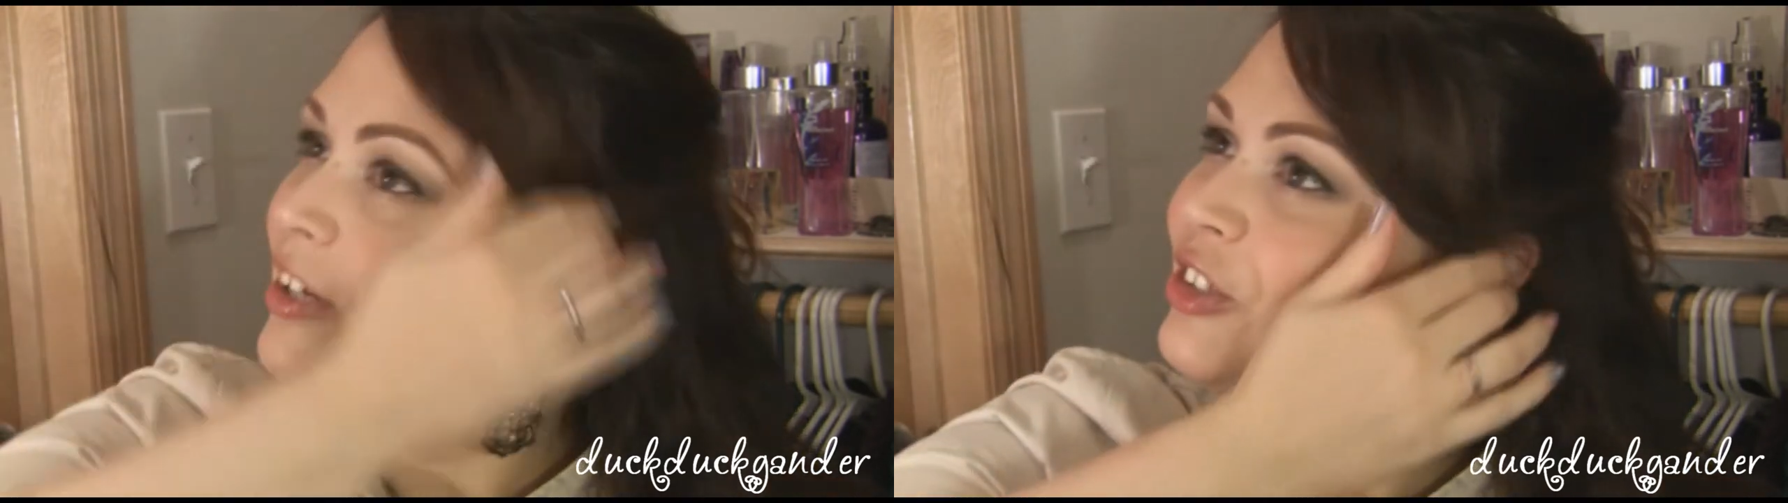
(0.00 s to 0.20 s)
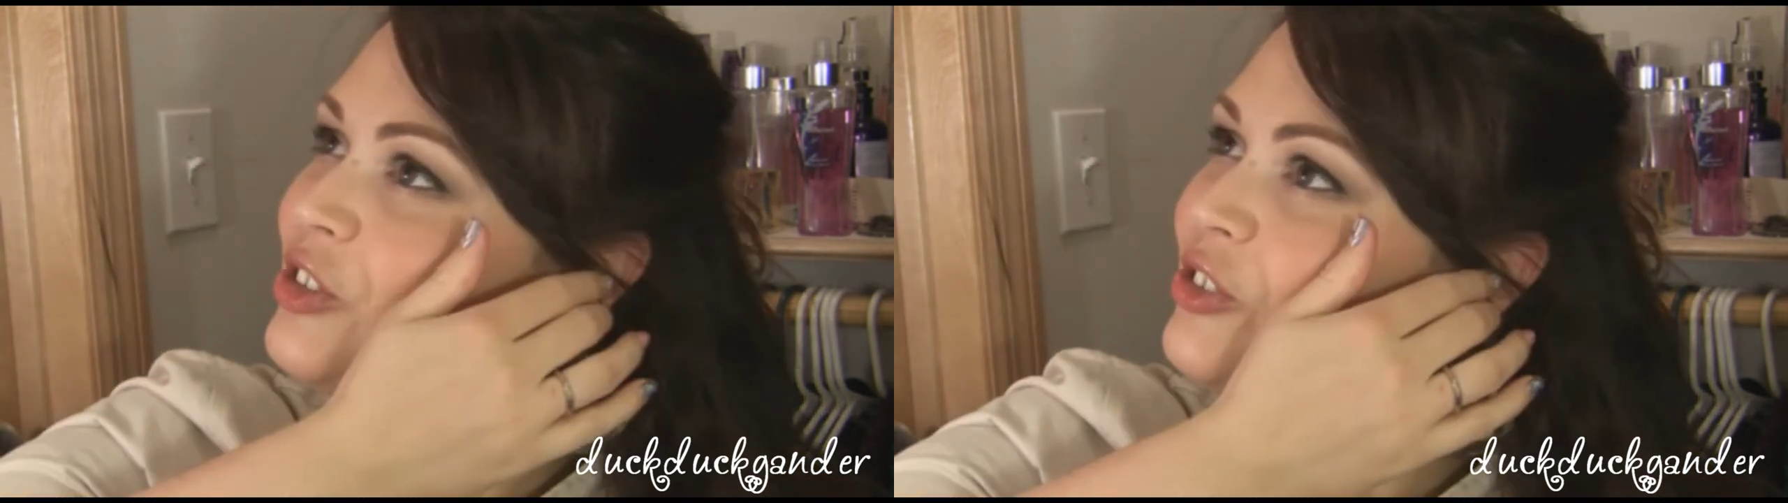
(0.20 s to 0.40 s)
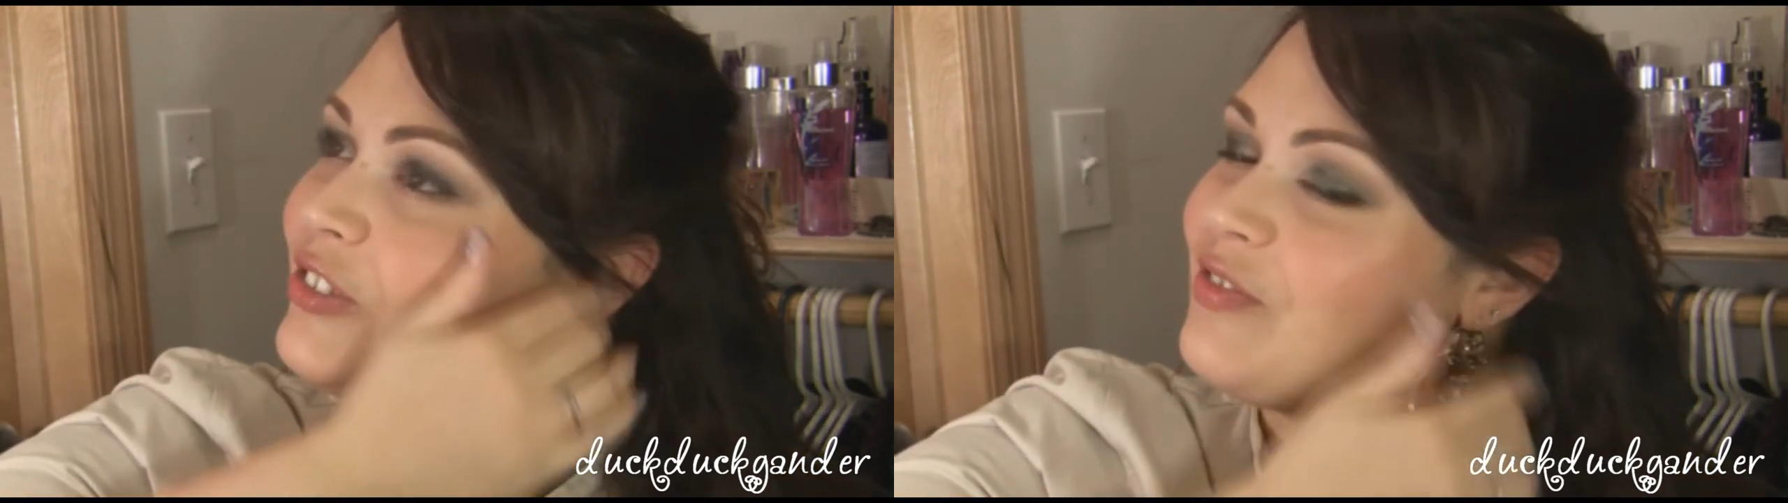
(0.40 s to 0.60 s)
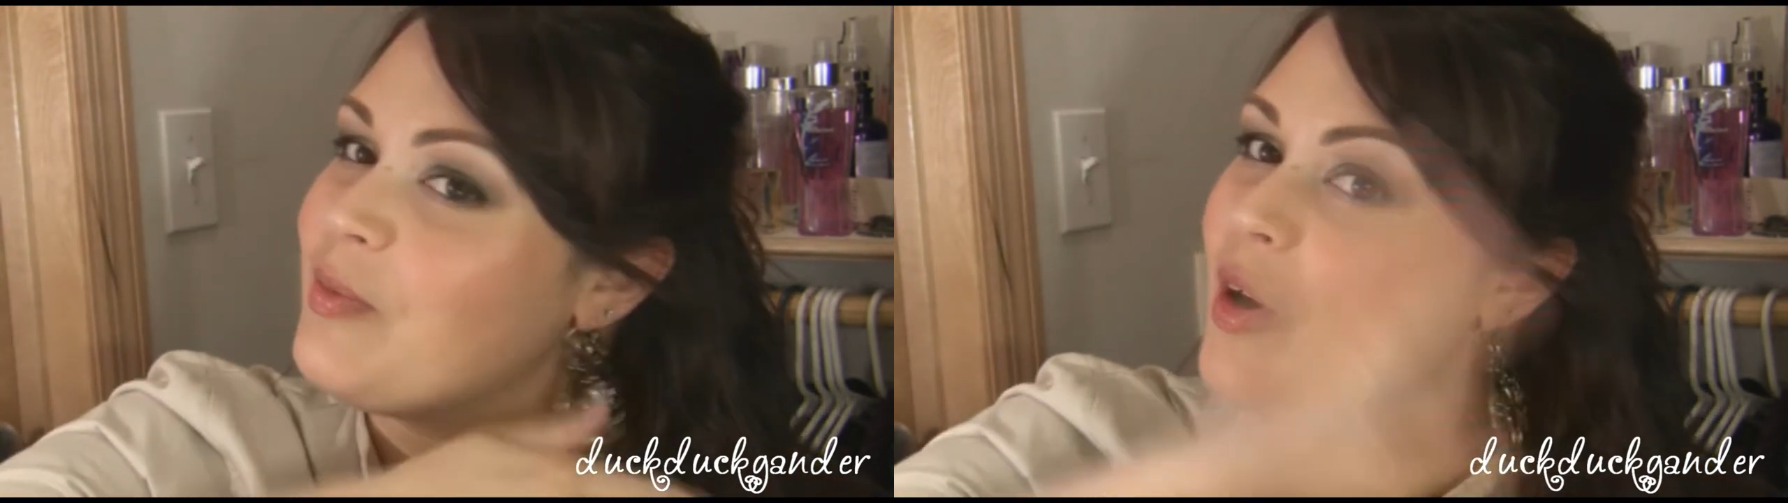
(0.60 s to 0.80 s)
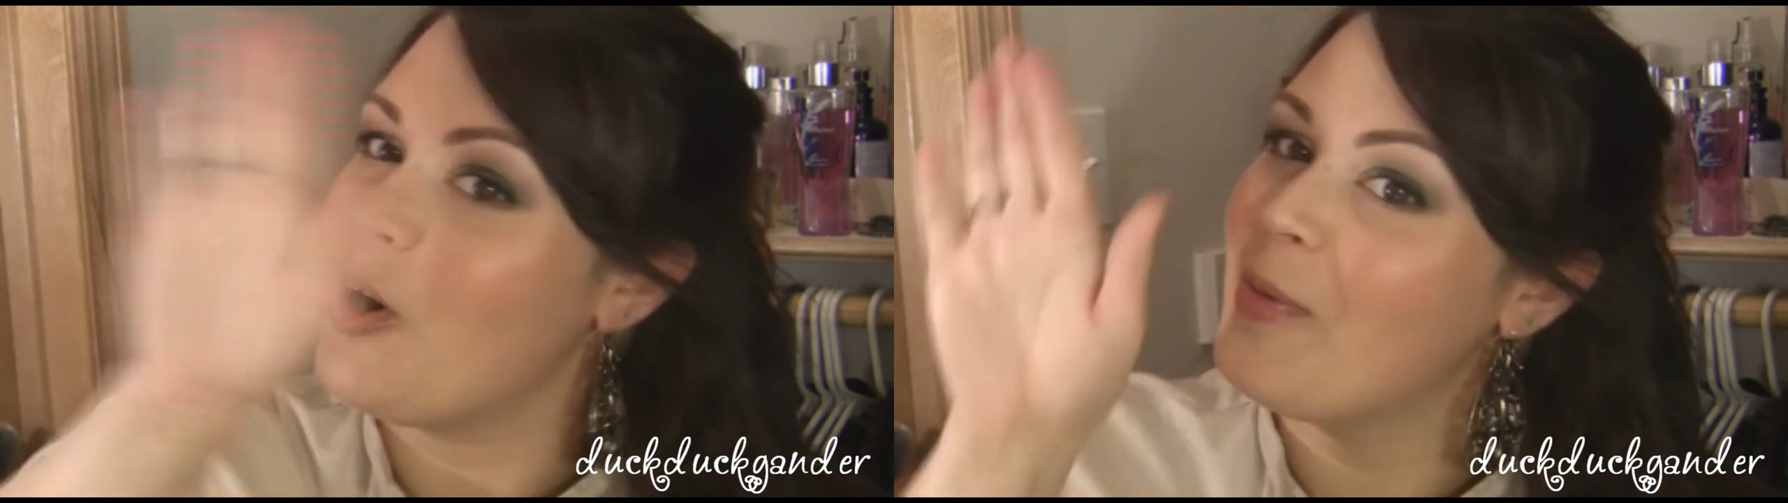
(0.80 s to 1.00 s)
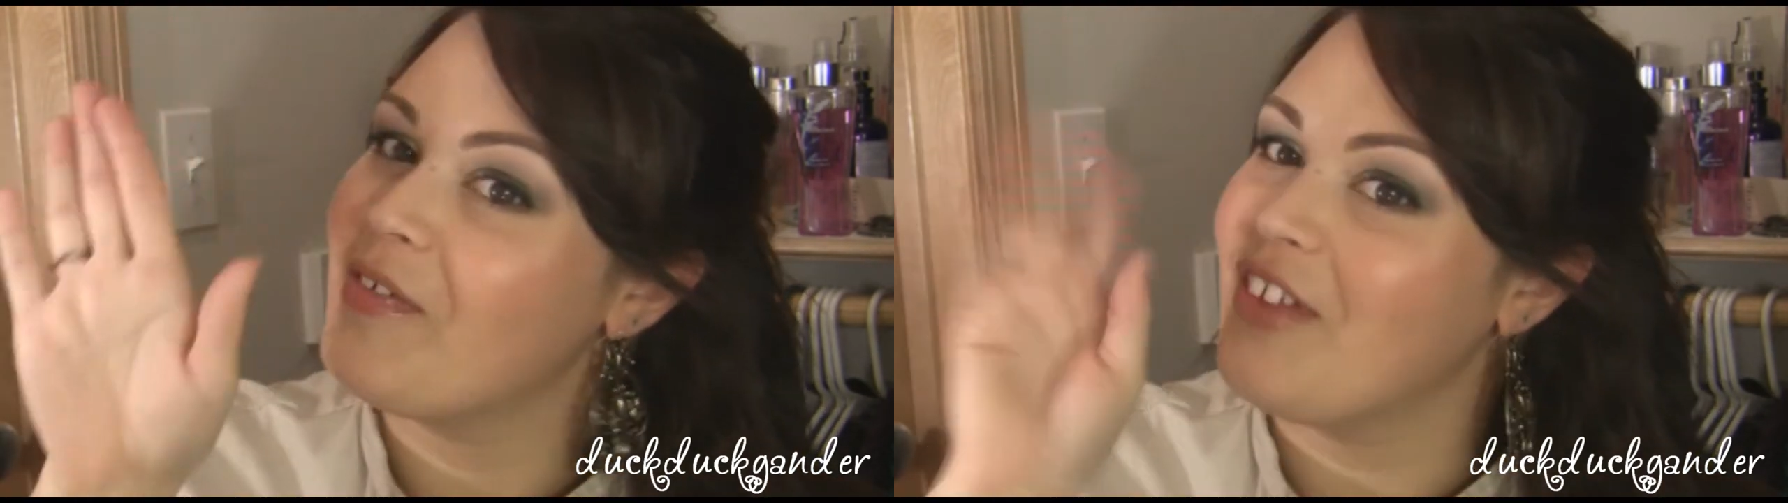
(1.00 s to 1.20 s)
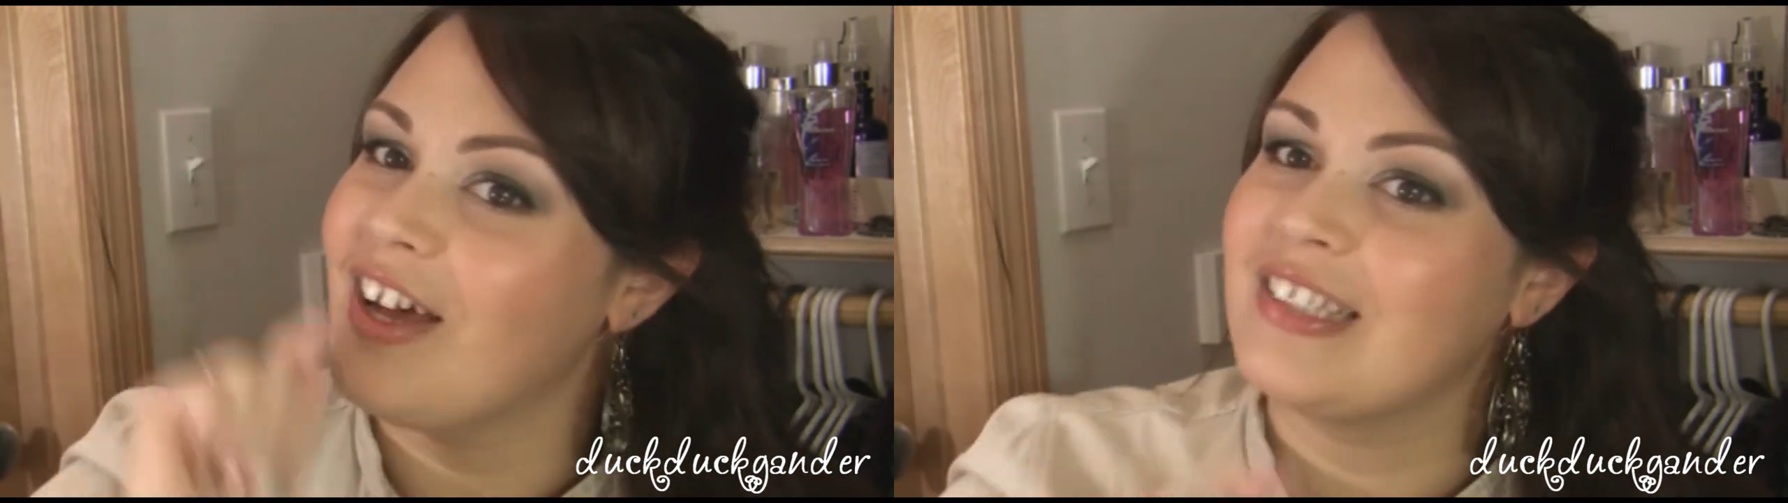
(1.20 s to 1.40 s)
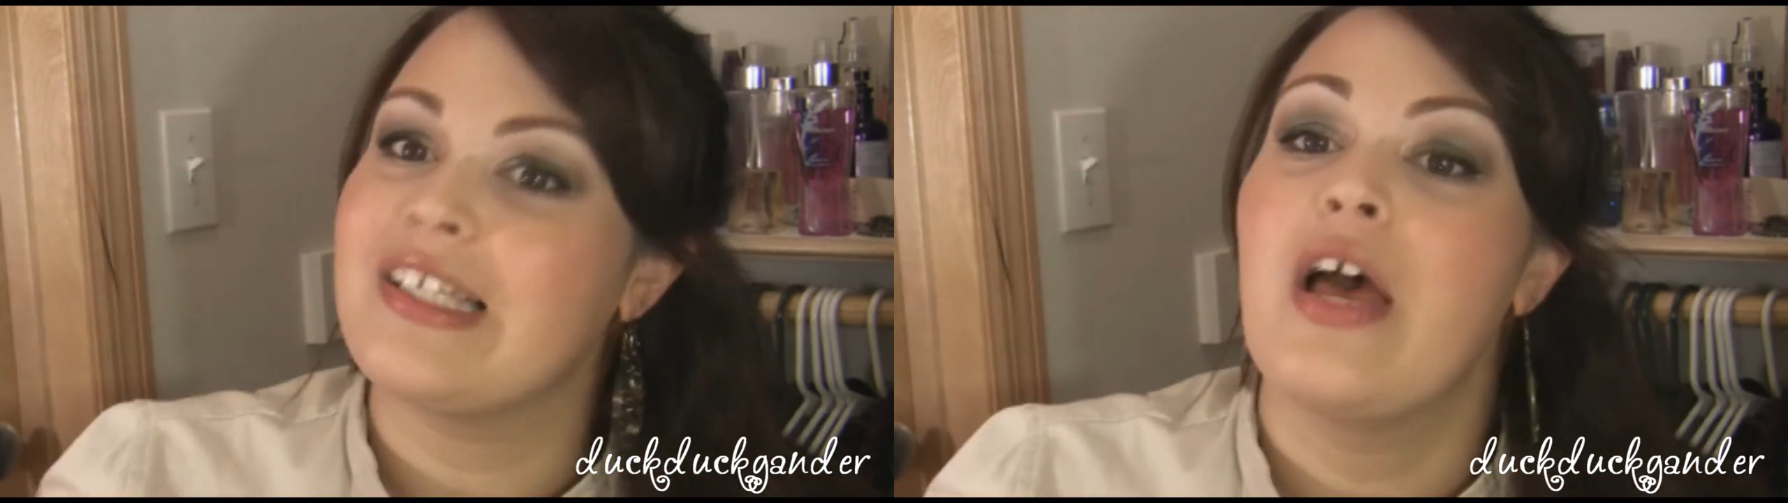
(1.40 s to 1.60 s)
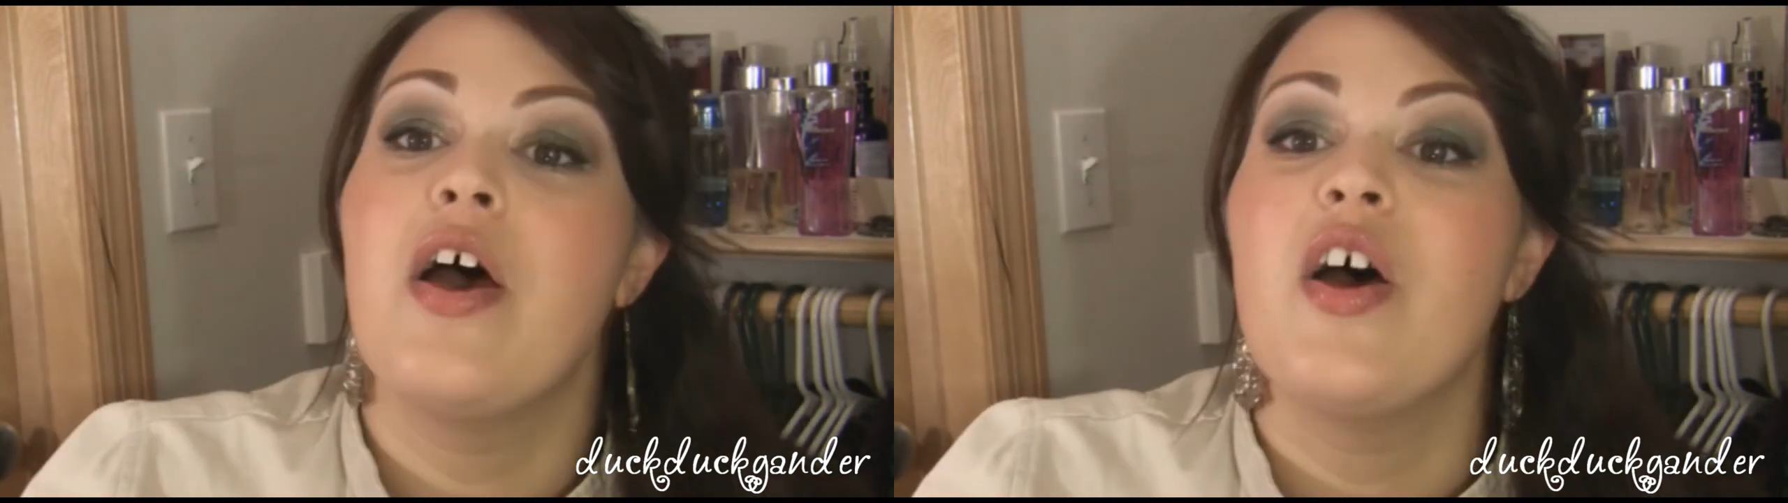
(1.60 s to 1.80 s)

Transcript: pictures, from all my vlogs,